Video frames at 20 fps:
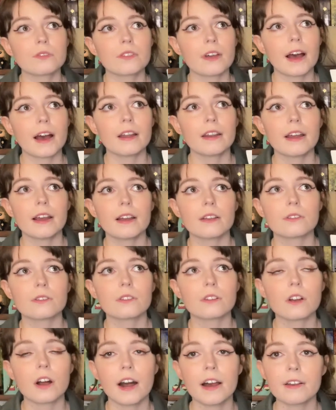that as
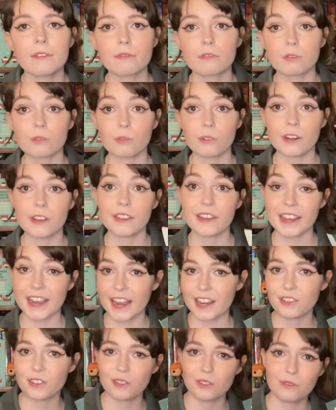the kind of story that
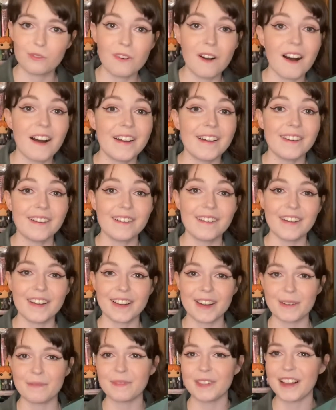catches fire,
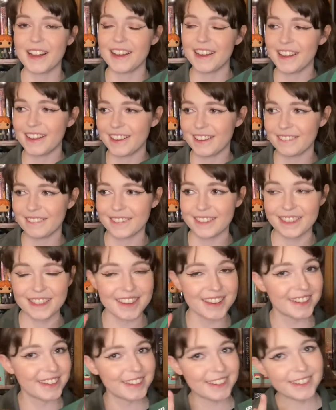and I'm like,
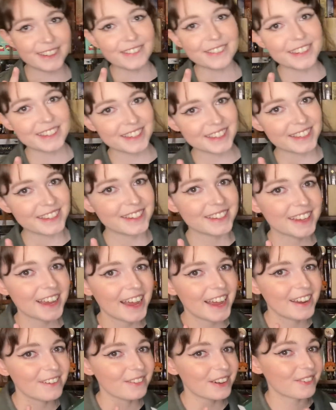good one,
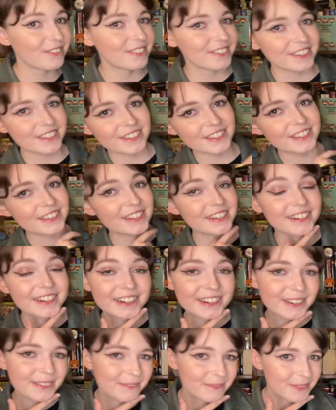Suzanne, reference to
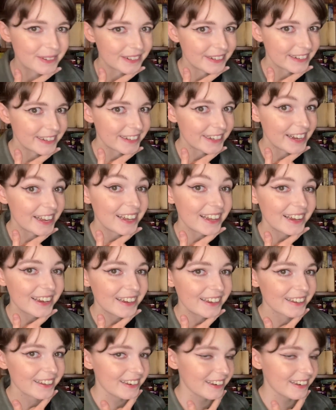your own book. I like it.